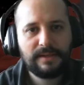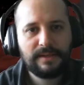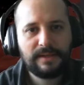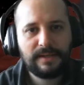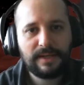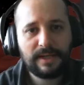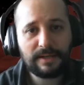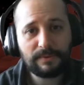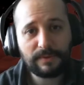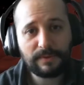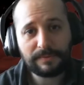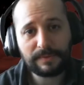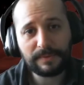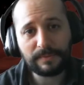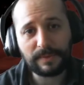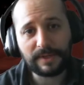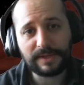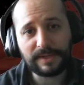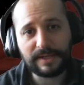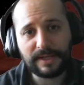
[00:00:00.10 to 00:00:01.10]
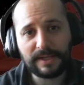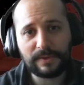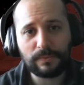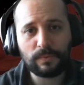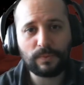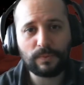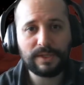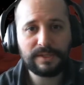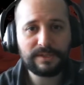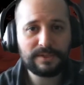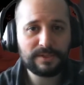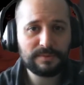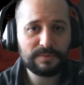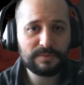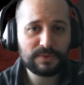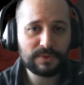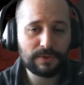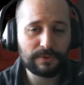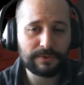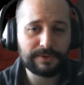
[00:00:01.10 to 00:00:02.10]
Hello everyone and welcome
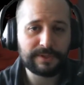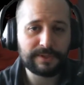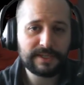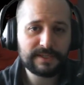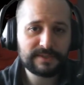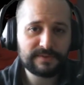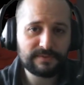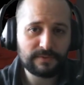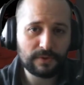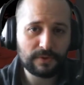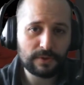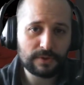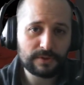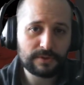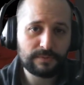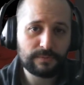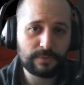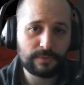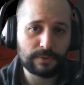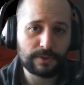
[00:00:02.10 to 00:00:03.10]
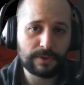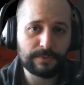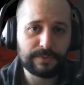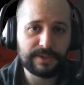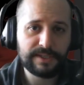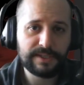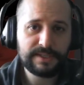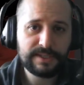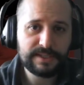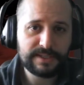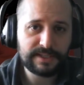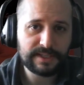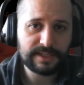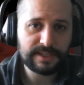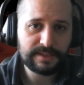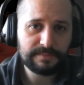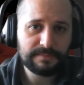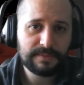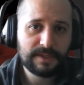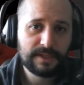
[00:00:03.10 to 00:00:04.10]
to our next vlog for our indie
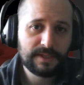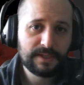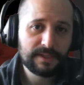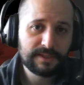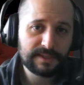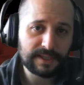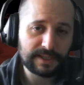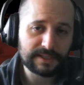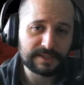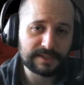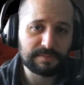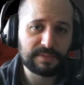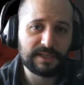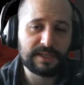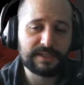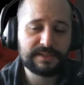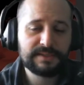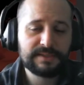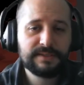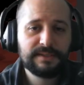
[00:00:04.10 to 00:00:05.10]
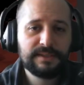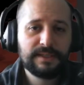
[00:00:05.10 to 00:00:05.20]
game Kingsblood.